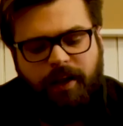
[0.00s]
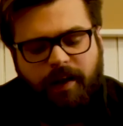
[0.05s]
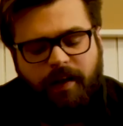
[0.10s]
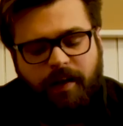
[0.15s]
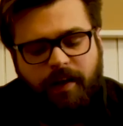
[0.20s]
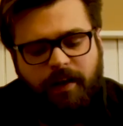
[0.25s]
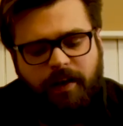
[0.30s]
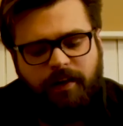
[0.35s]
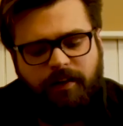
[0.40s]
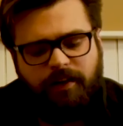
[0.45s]

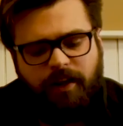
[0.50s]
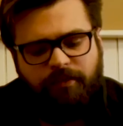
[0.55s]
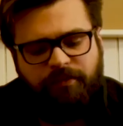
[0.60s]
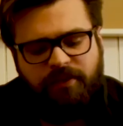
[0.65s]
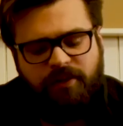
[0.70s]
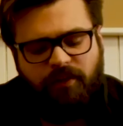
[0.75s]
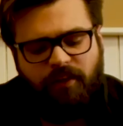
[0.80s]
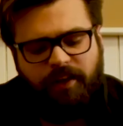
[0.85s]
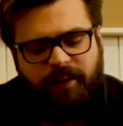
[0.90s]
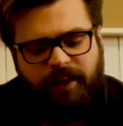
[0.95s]
And I
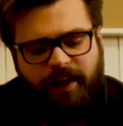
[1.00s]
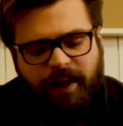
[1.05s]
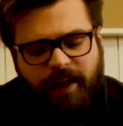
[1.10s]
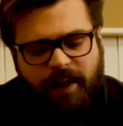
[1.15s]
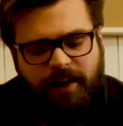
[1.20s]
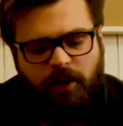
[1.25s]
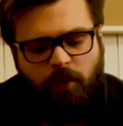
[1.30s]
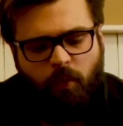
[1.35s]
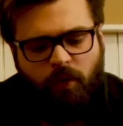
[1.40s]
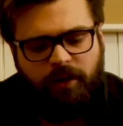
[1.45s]
feel like
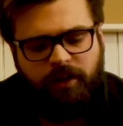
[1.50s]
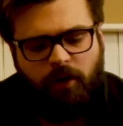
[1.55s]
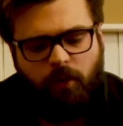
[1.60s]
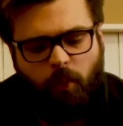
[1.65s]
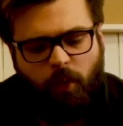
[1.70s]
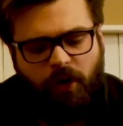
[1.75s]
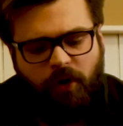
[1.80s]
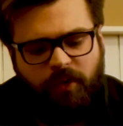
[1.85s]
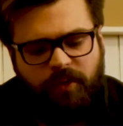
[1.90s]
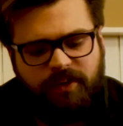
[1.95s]
anyone could
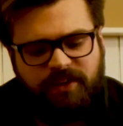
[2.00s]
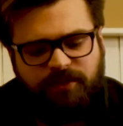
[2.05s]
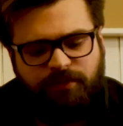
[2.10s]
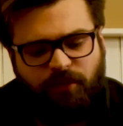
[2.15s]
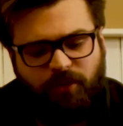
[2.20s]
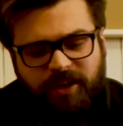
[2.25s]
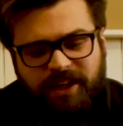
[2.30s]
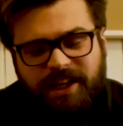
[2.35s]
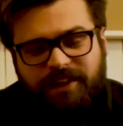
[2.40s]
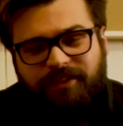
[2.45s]
wear this
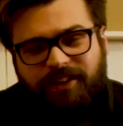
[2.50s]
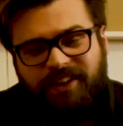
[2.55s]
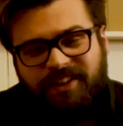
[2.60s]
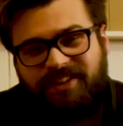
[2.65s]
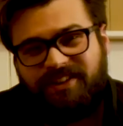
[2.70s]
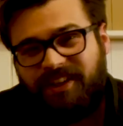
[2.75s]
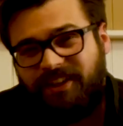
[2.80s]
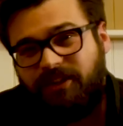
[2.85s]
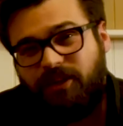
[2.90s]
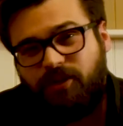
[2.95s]
for even a
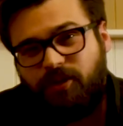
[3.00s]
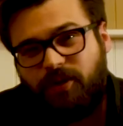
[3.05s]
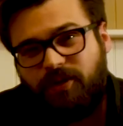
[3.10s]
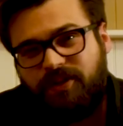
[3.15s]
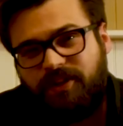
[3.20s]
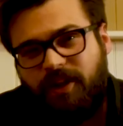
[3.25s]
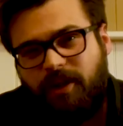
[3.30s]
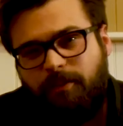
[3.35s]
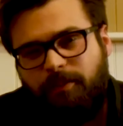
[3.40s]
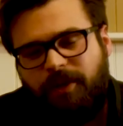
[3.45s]
signature
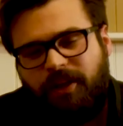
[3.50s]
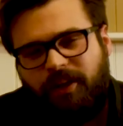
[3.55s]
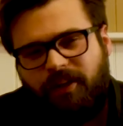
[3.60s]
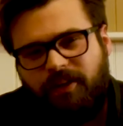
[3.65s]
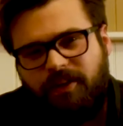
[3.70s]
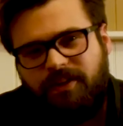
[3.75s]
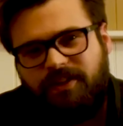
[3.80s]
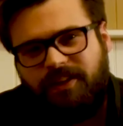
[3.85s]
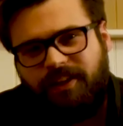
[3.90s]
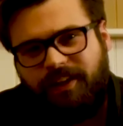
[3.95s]
scent
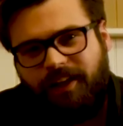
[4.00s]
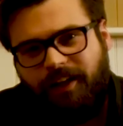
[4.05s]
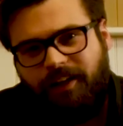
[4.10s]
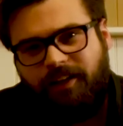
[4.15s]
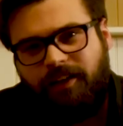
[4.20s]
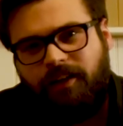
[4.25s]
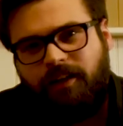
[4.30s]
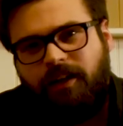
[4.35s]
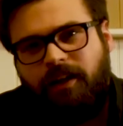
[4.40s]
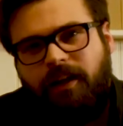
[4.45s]
because,
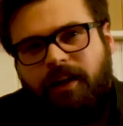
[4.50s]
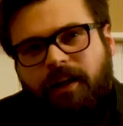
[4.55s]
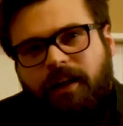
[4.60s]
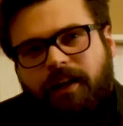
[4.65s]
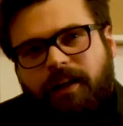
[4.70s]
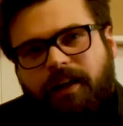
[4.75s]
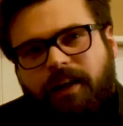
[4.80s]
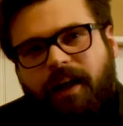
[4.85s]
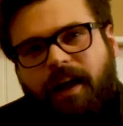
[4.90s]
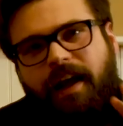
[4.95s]
again,
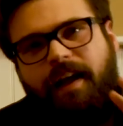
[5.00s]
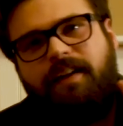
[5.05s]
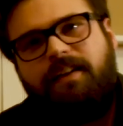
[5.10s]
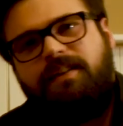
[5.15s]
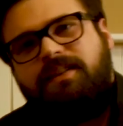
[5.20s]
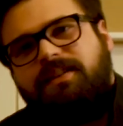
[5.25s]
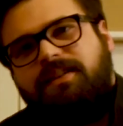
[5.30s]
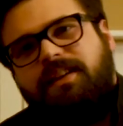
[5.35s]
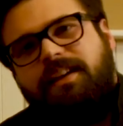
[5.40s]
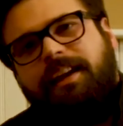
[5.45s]
it
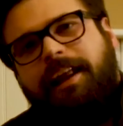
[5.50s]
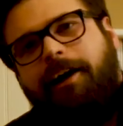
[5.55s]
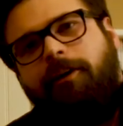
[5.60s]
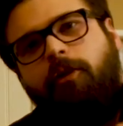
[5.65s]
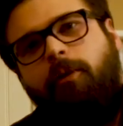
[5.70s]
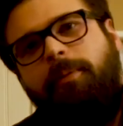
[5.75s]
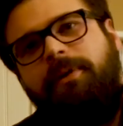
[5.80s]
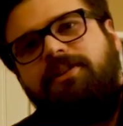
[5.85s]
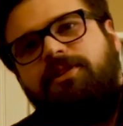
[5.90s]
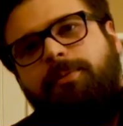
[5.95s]
has an
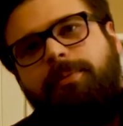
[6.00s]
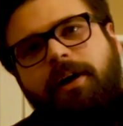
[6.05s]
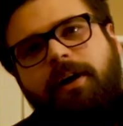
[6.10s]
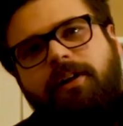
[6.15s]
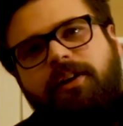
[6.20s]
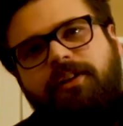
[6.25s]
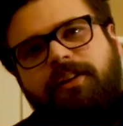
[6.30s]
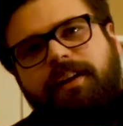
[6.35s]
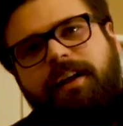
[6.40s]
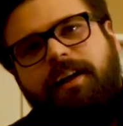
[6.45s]
element
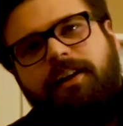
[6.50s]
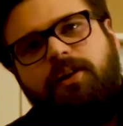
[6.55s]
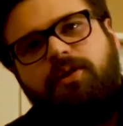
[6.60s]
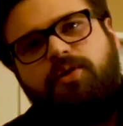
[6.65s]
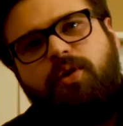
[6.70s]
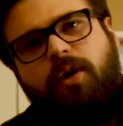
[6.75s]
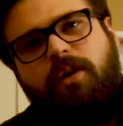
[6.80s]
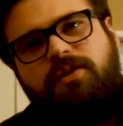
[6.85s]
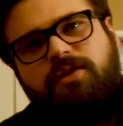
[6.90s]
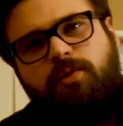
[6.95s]
about it that kind of
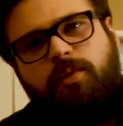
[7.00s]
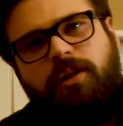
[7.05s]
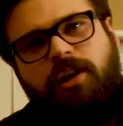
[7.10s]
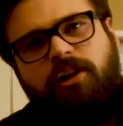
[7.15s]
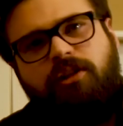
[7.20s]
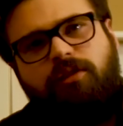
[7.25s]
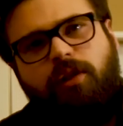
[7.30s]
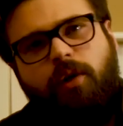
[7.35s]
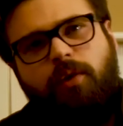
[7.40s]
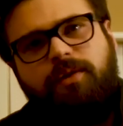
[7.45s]
draws you in
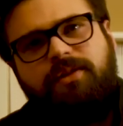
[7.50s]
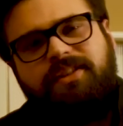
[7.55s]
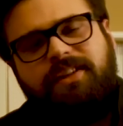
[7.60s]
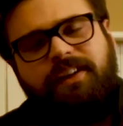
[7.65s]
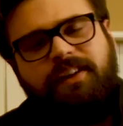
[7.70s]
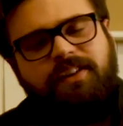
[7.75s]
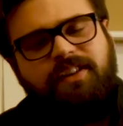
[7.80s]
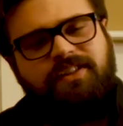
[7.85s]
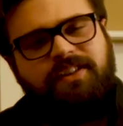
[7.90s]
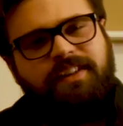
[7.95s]
close,
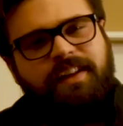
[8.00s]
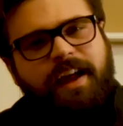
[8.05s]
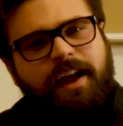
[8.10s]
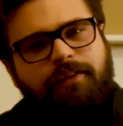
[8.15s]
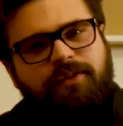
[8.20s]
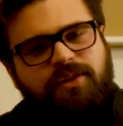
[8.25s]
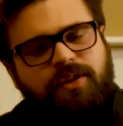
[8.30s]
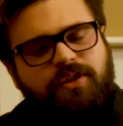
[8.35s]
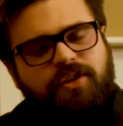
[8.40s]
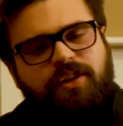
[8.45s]
and it doesn't
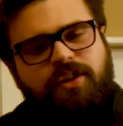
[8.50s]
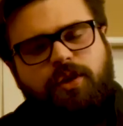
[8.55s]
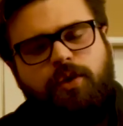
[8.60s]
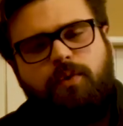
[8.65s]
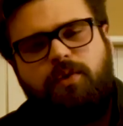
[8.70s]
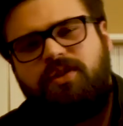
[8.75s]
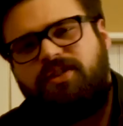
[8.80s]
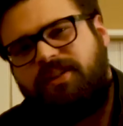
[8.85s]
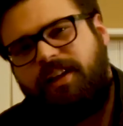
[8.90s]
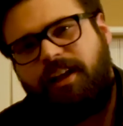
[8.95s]
have such a
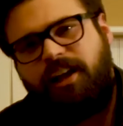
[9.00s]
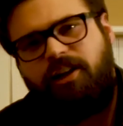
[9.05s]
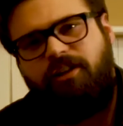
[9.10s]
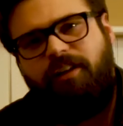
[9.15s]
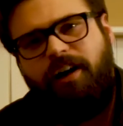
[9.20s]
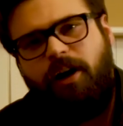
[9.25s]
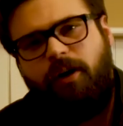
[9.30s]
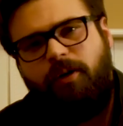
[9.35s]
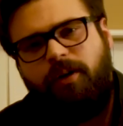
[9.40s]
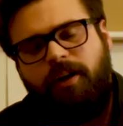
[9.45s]
huge scent
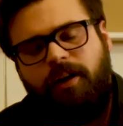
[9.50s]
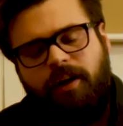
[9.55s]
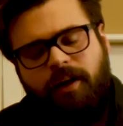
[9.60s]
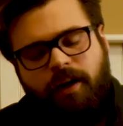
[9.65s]
cloud.